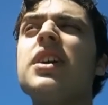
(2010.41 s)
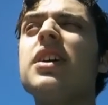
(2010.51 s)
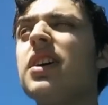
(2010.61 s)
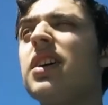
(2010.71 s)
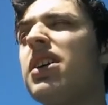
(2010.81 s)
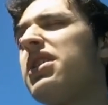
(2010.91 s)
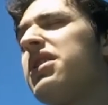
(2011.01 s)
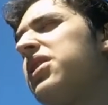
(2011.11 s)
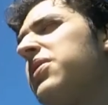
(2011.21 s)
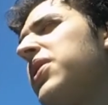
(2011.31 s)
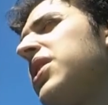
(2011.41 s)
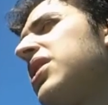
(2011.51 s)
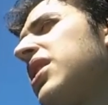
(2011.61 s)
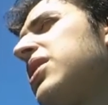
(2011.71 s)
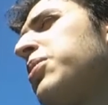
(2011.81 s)
This is a movie
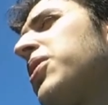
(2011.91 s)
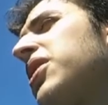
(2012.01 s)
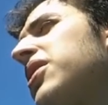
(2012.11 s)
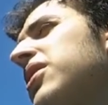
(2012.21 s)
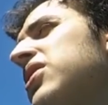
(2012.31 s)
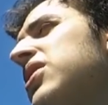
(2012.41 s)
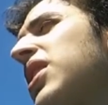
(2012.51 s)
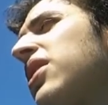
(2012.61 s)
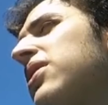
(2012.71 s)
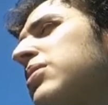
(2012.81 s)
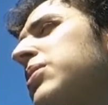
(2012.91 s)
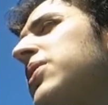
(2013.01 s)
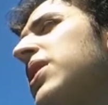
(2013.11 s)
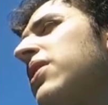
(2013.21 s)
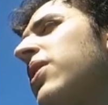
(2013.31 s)
I just put on here because it's a childhood
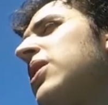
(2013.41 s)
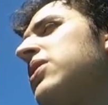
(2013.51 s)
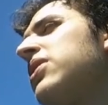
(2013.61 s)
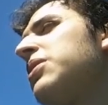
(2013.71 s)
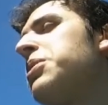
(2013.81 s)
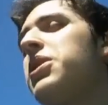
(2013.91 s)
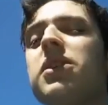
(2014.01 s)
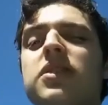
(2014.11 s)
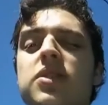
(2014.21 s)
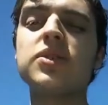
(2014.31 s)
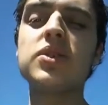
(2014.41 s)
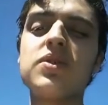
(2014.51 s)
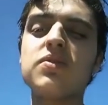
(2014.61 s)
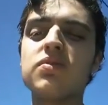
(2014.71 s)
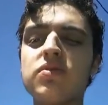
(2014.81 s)
movie I watched on repeat, so
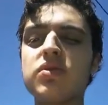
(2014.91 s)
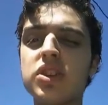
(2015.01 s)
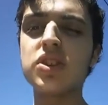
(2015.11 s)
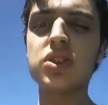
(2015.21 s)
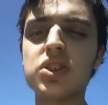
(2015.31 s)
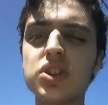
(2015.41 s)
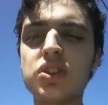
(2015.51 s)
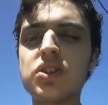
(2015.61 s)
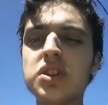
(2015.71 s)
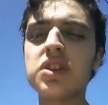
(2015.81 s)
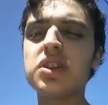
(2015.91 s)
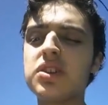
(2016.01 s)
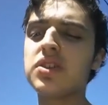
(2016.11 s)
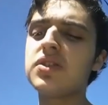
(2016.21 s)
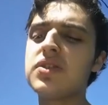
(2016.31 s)
it's in
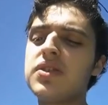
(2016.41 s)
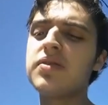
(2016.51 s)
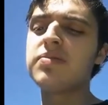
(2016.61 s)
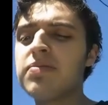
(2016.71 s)
here, dude.